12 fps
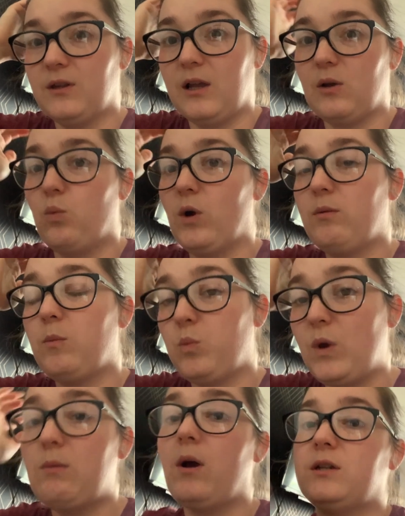Like,
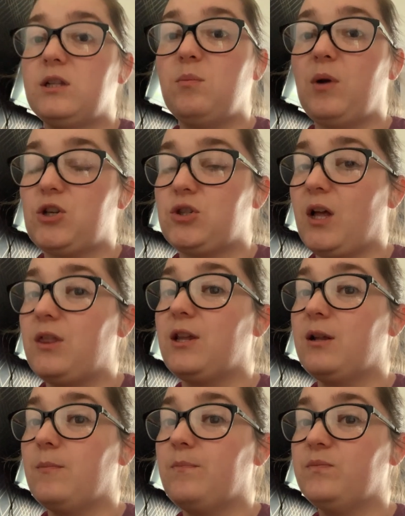we were under the impression that
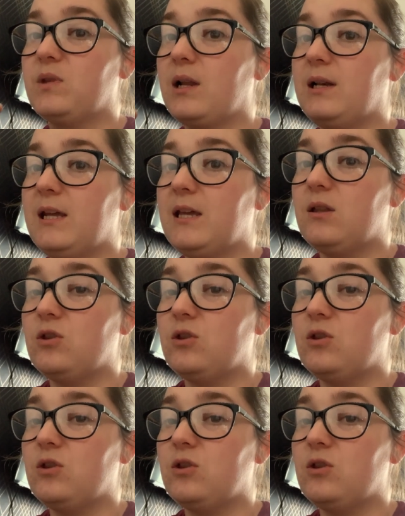the leak,